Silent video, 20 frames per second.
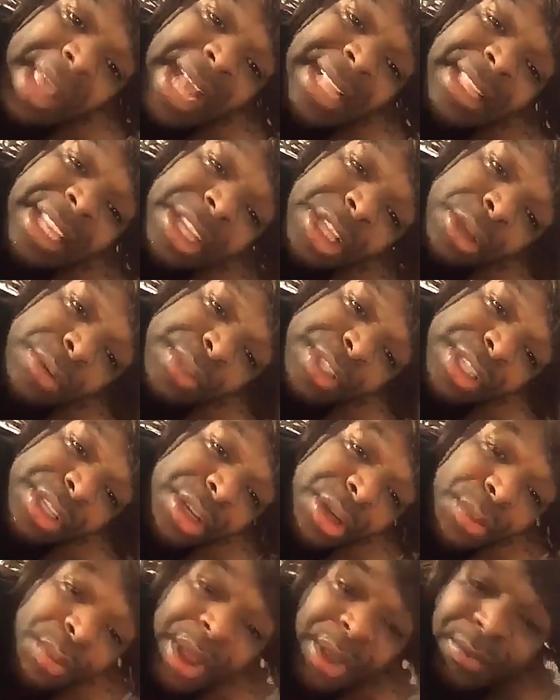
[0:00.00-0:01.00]
I think your
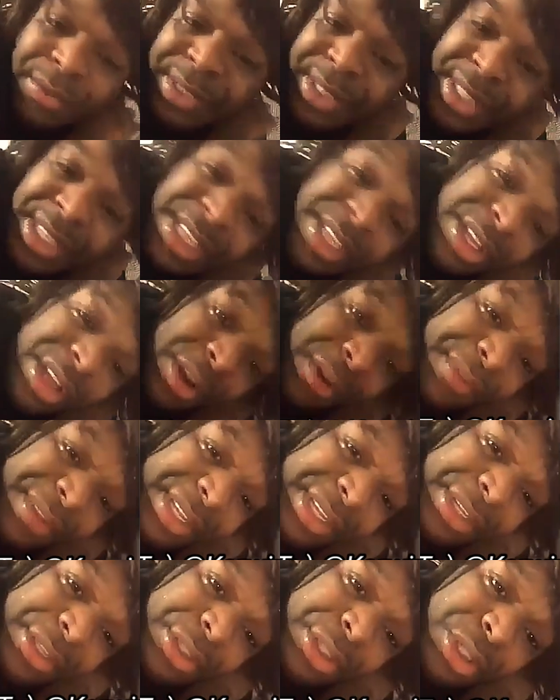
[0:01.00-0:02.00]
Subway receipt
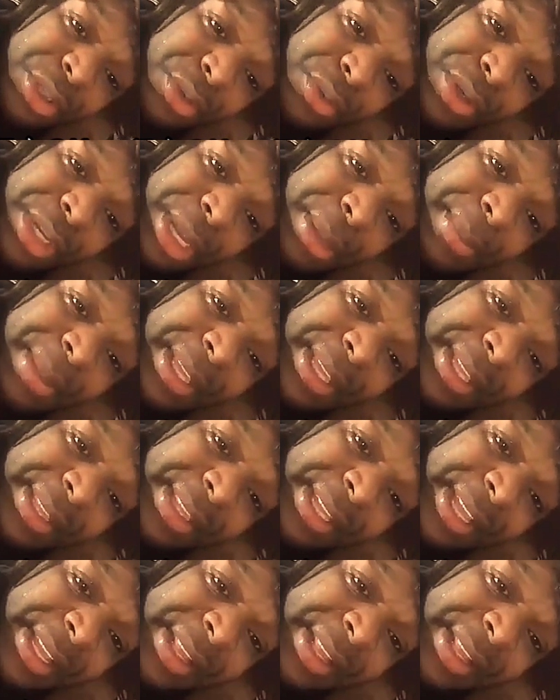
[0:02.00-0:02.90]
over here too. Come and get